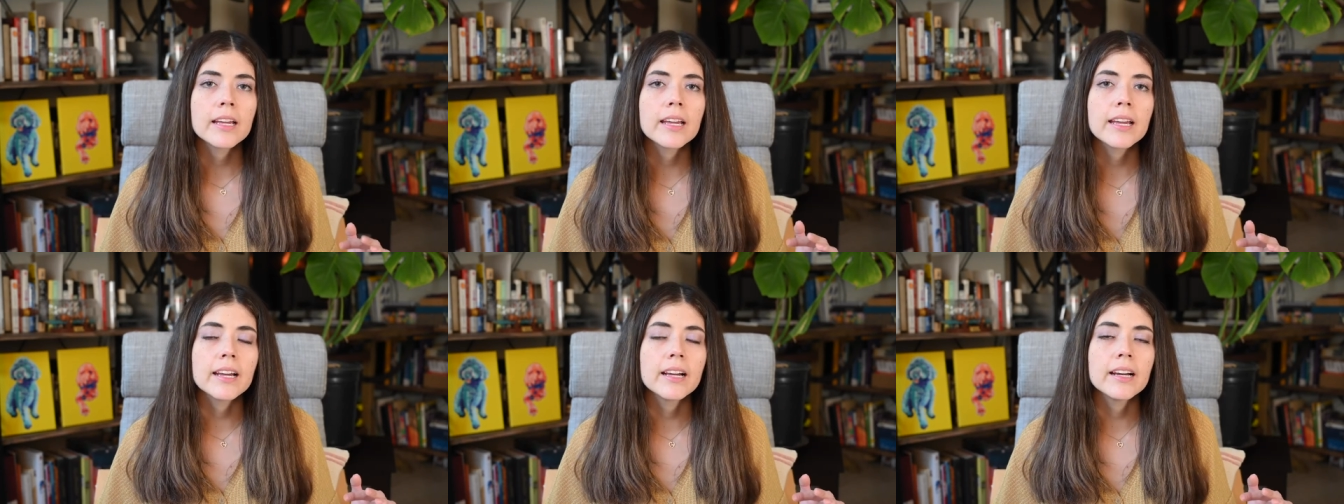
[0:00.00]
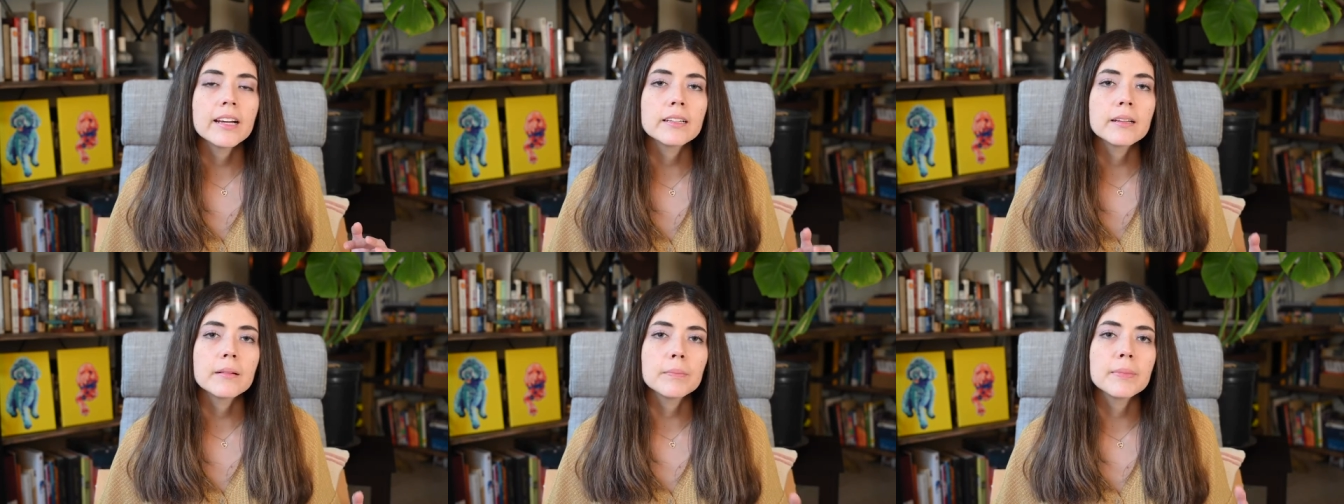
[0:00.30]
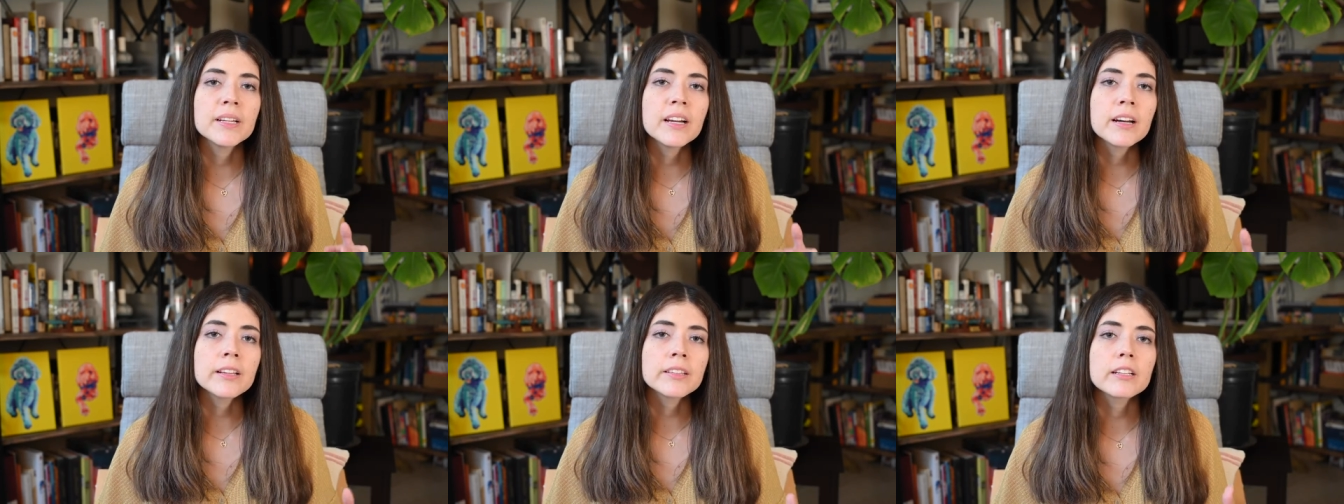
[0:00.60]
and
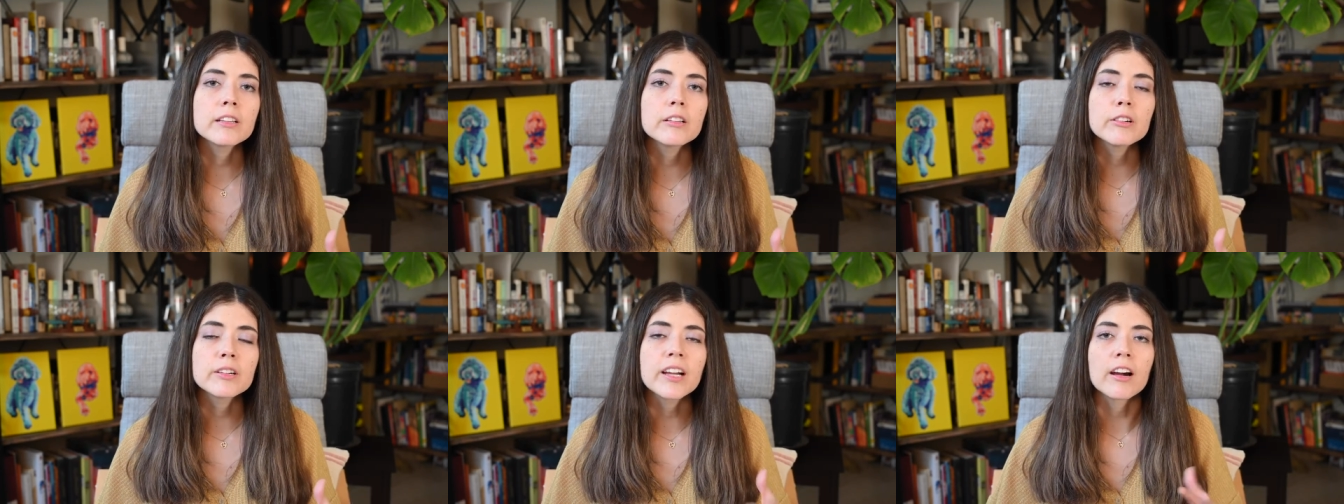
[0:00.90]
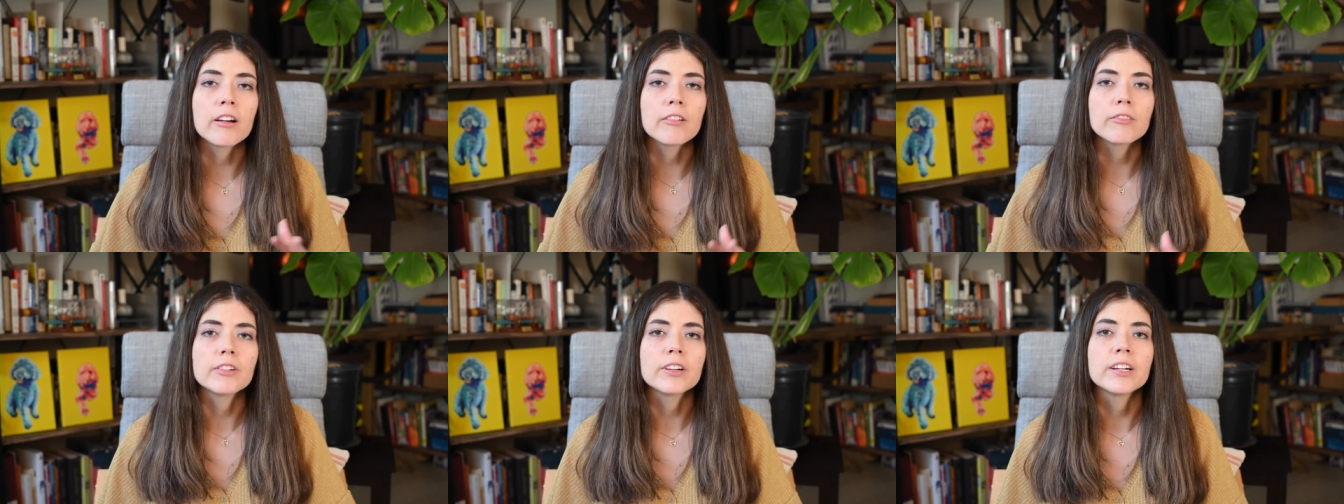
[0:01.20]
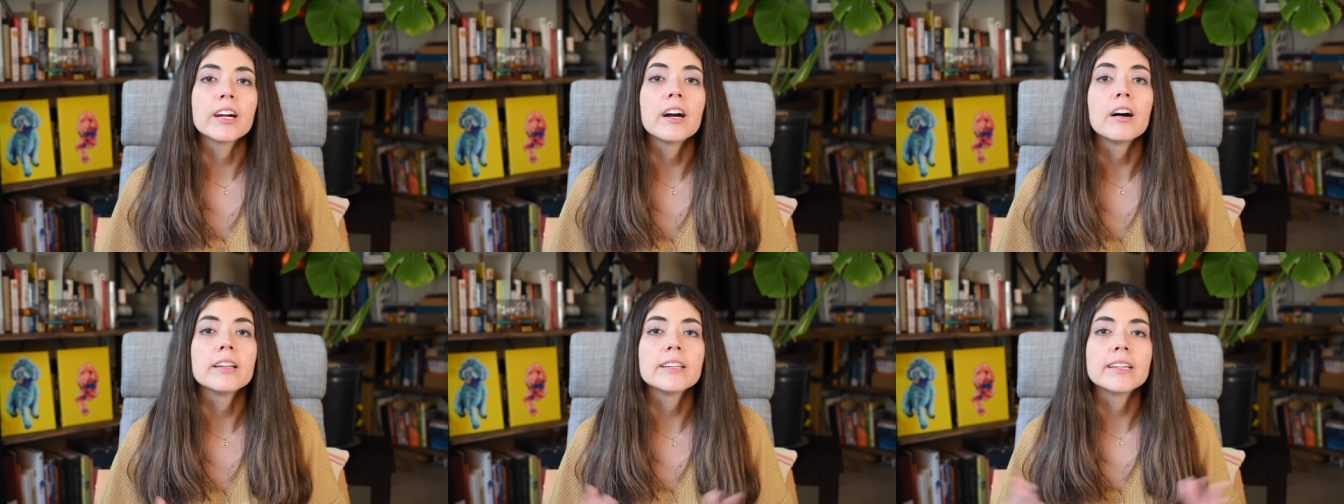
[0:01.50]
be on the lookout for
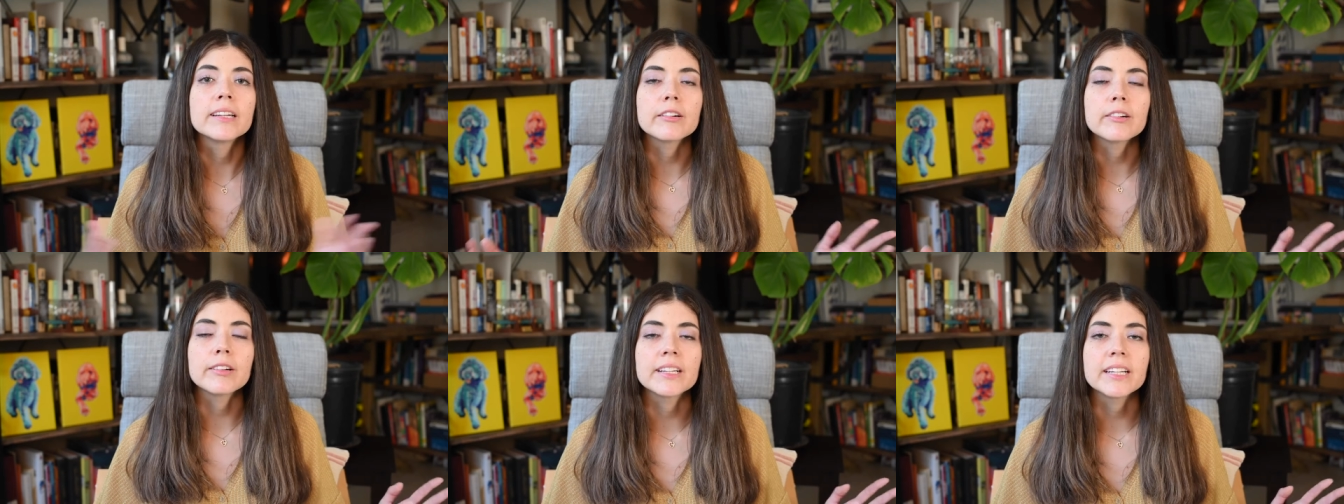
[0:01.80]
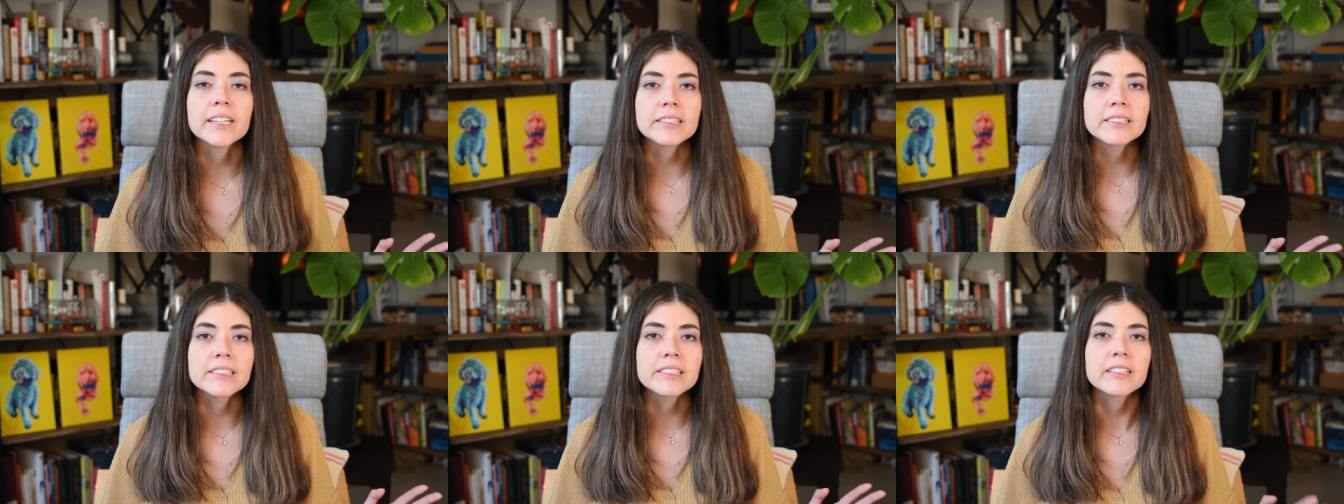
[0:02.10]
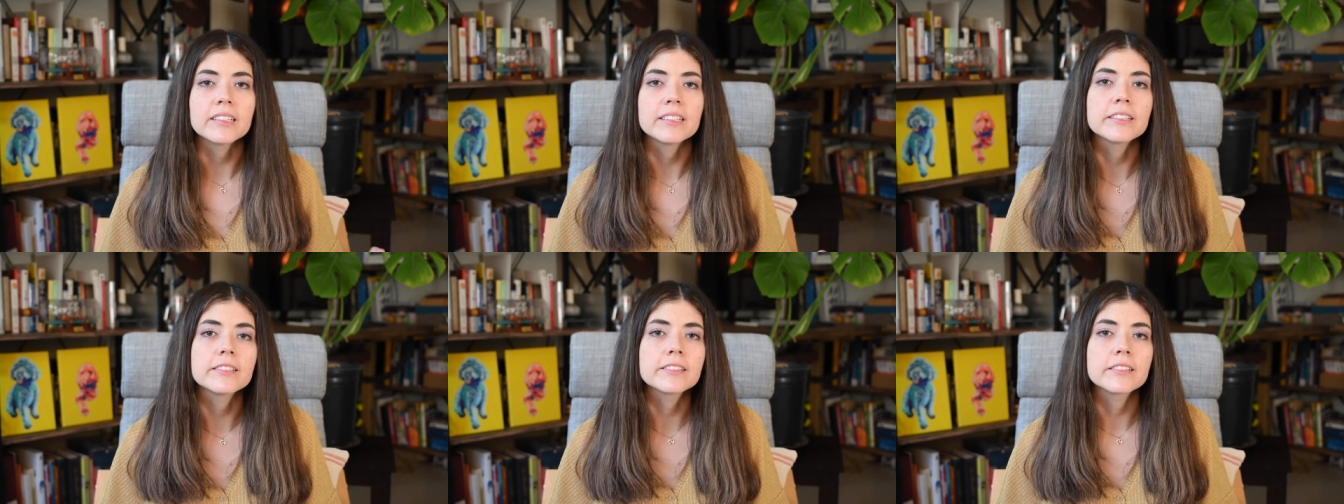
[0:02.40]
it on ingredients
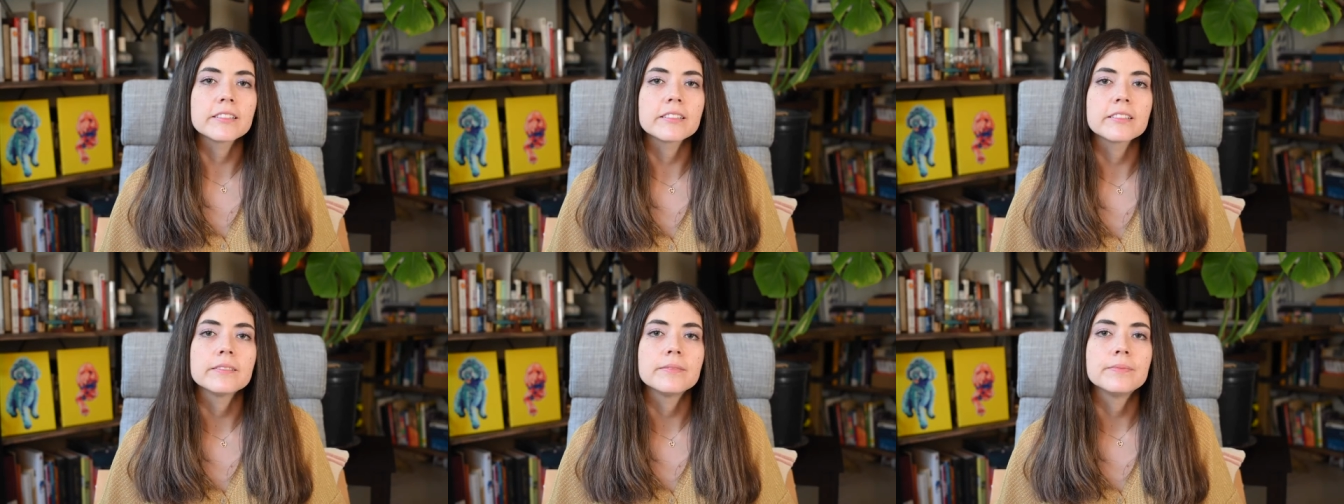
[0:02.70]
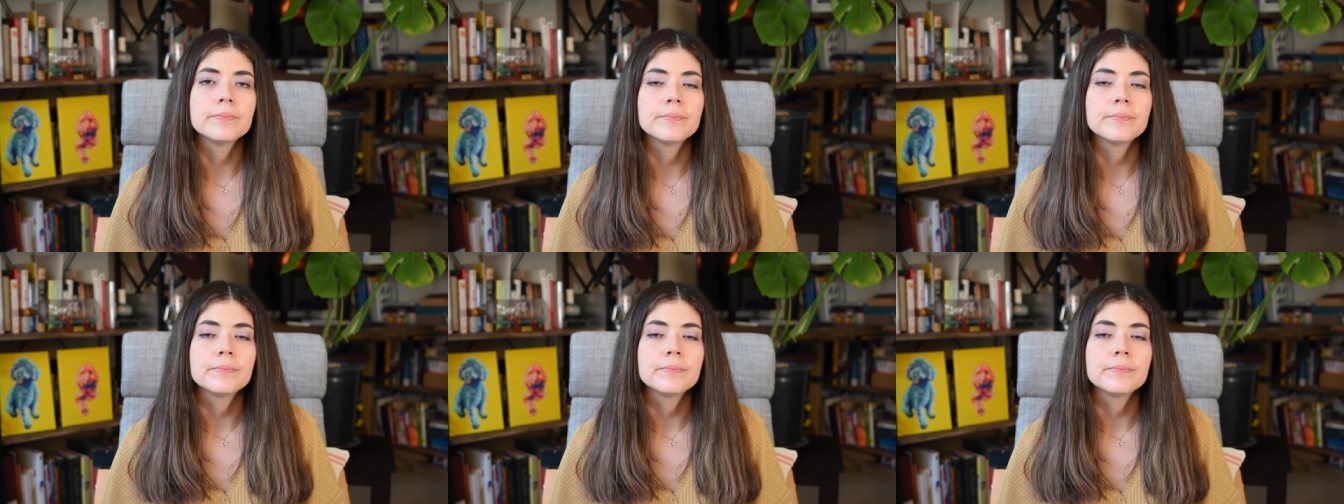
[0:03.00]
lists.